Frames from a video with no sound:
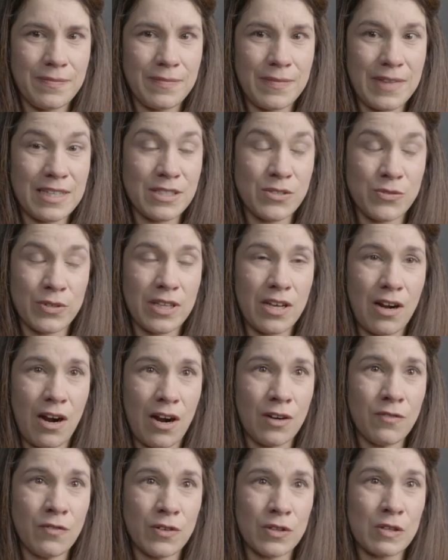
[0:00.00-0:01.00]
it's really
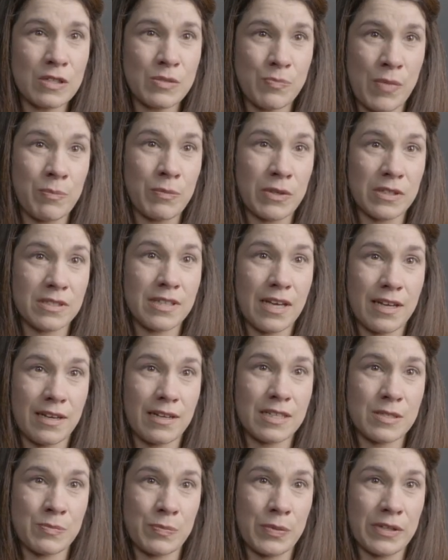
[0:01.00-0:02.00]
hard for those members that
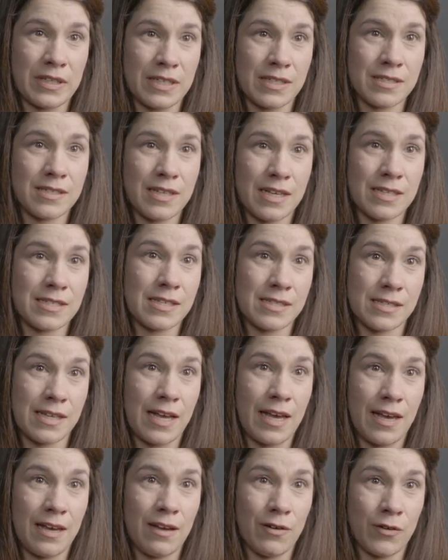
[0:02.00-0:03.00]
experience S S
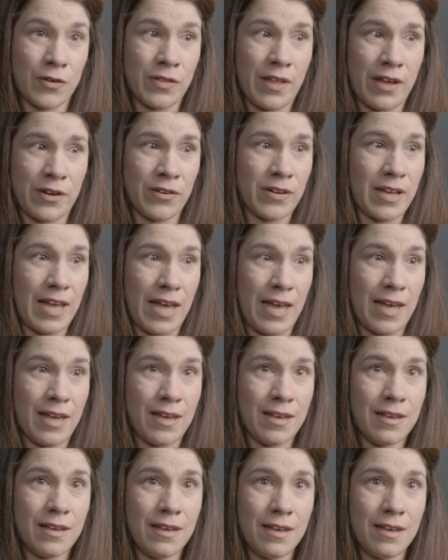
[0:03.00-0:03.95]
A or that are gay.